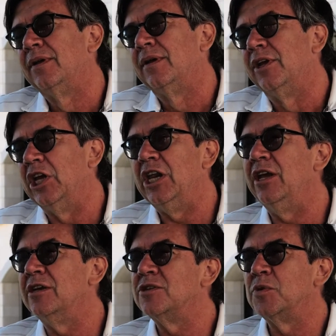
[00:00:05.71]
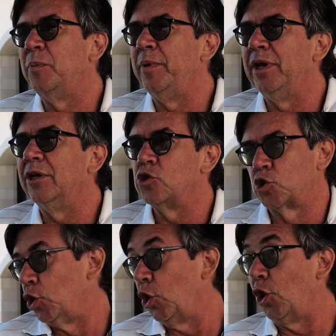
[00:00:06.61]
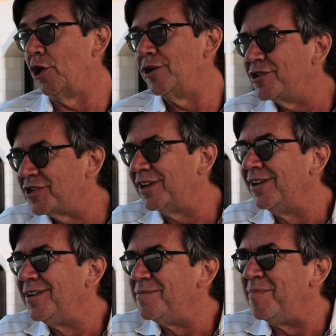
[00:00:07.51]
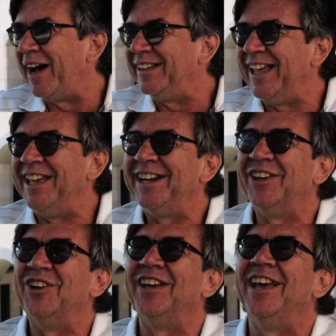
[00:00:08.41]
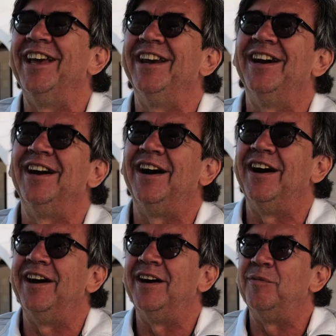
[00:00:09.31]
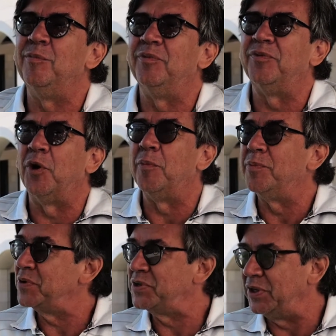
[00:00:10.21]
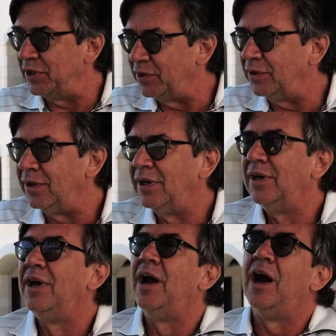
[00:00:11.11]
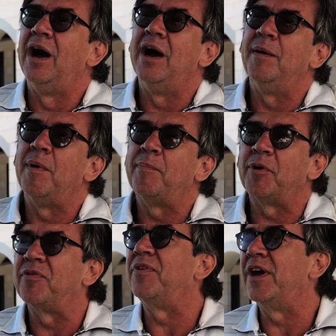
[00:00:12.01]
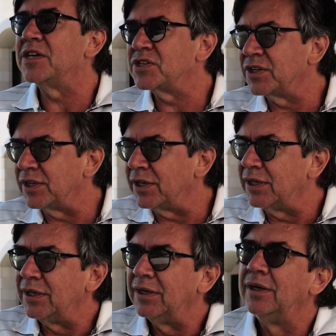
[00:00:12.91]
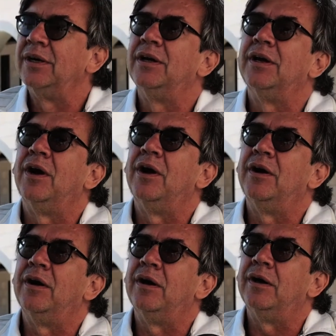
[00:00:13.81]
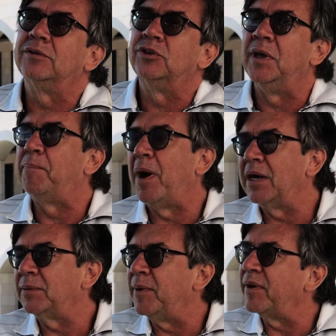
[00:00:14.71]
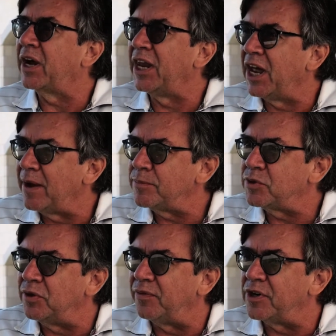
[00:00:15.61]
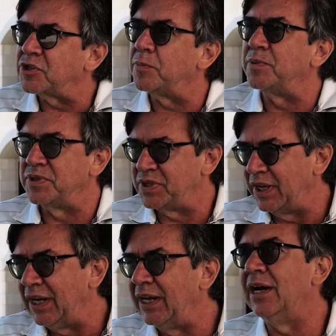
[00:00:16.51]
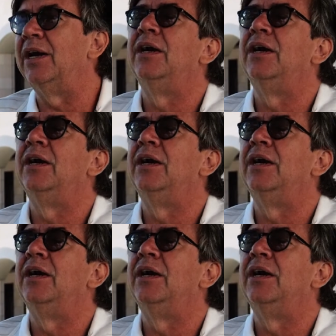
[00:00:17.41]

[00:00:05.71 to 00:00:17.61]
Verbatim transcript: In English will be George Madeira Nogueira. I am from Brazil. I am a professor, uh, Department of Economics, University of Brasilia.